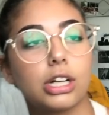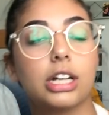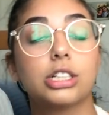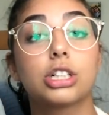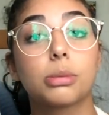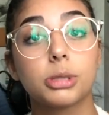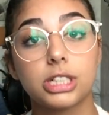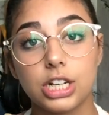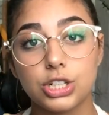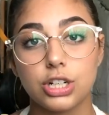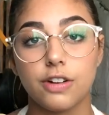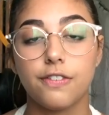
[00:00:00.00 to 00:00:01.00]

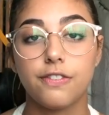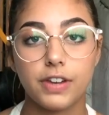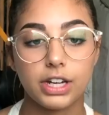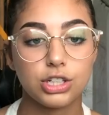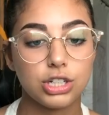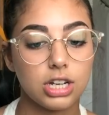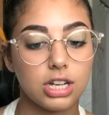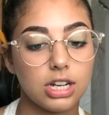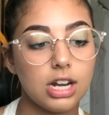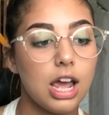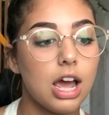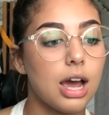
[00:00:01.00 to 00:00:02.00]
interpretation of
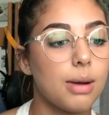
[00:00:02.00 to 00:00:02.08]
fiction.